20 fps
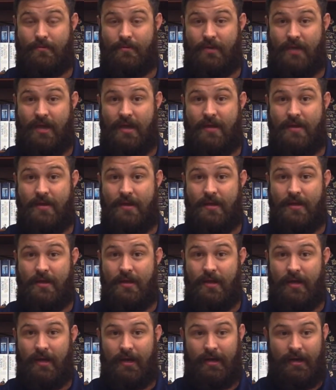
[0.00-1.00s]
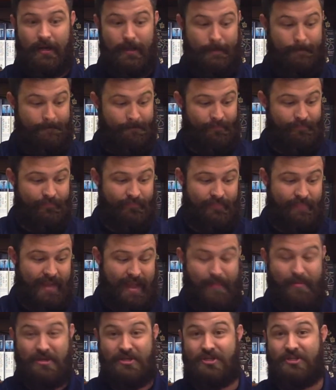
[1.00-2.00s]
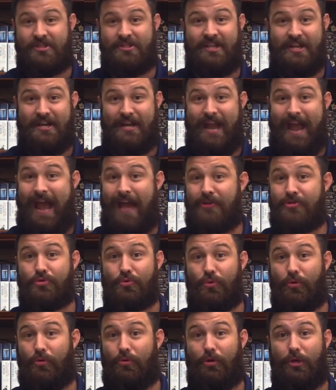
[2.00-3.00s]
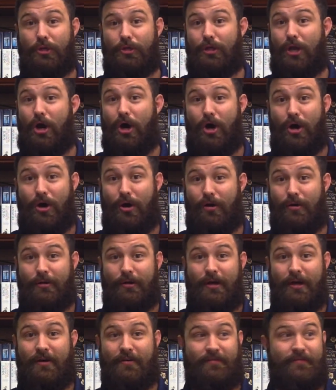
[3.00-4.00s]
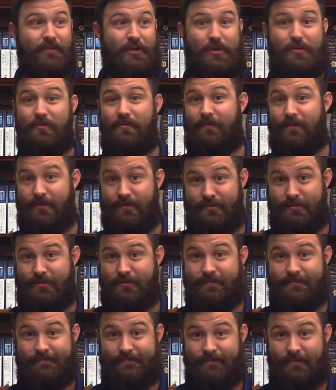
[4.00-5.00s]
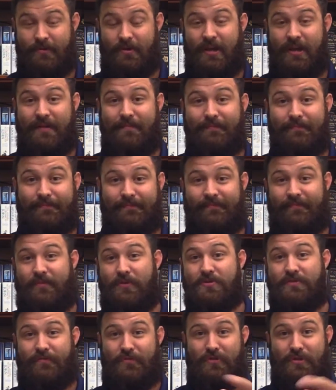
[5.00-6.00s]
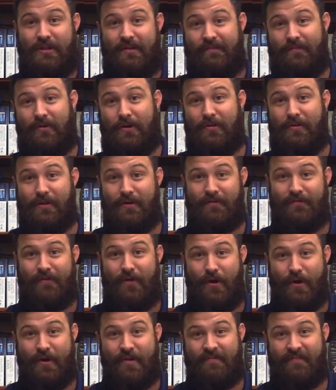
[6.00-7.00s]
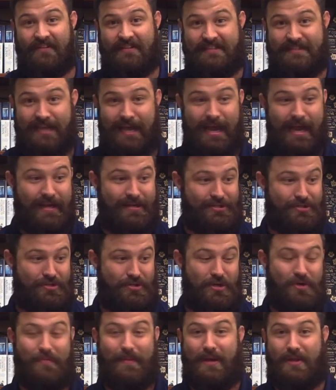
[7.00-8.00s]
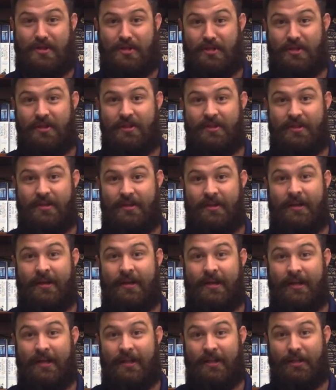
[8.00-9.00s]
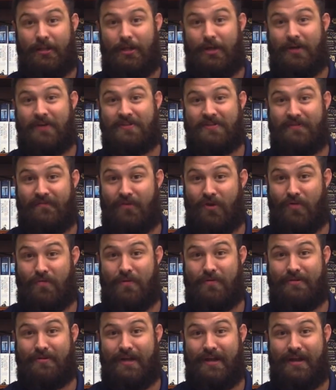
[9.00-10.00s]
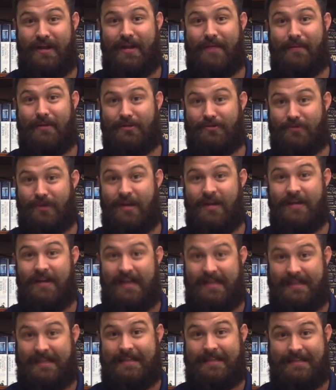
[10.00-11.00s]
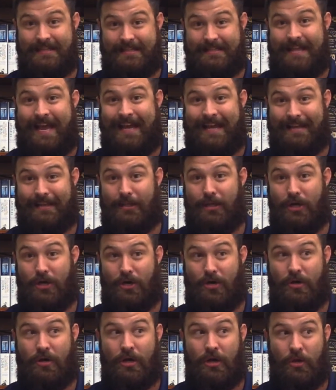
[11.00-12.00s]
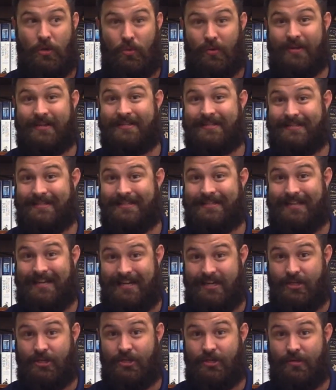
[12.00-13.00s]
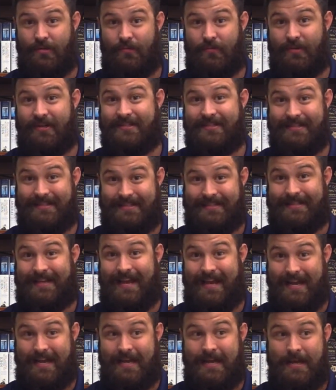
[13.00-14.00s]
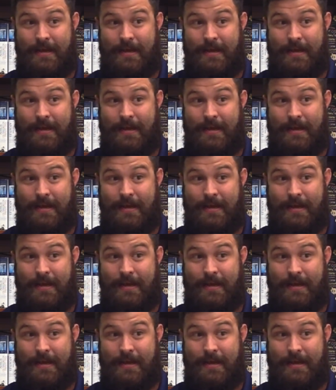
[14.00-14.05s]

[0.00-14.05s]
Okay. Um, I mean, just the natural law of the universe. Okay, those of you that, have, that are far enough in science, you know about the, the, the laws of thermodynamics, right? I think the second law. What does it teach? What does it say?